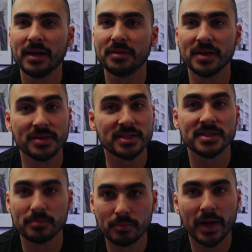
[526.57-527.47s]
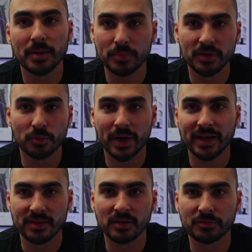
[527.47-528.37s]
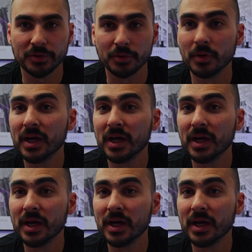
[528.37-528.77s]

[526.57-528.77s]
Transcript: then this might be the right thing for you.